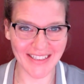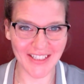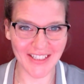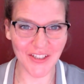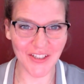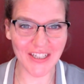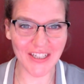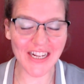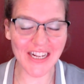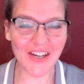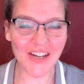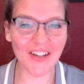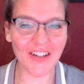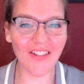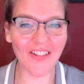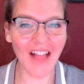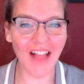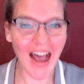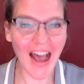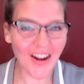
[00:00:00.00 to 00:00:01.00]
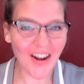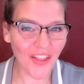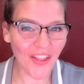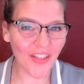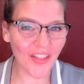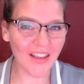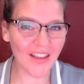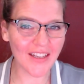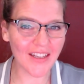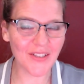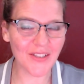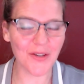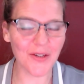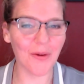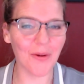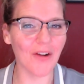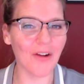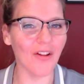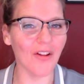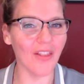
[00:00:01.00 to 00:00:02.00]
You're going to hear a lot of things
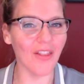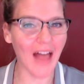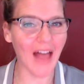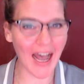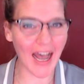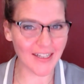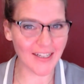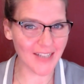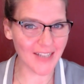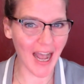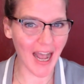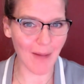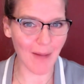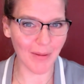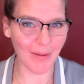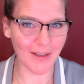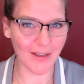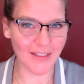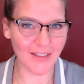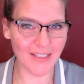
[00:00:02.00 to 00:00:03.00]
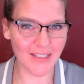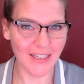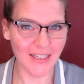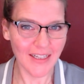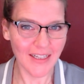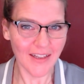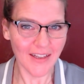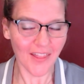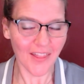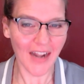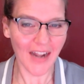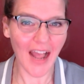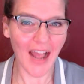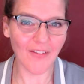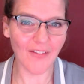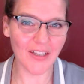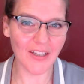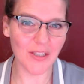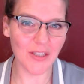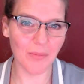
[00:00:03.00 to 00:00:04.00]
around a lot of topics that
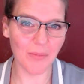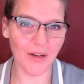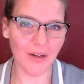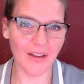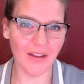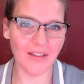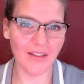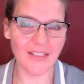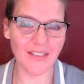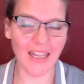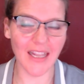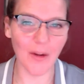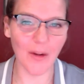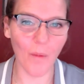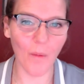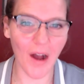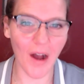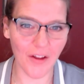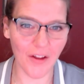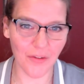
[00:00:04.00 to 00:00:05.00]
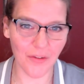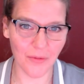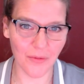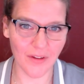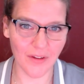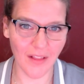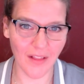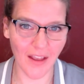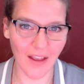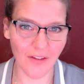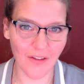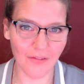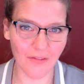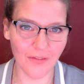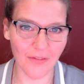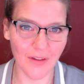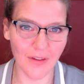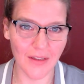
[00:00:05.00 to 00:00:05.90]
I've experienced and walked through in life.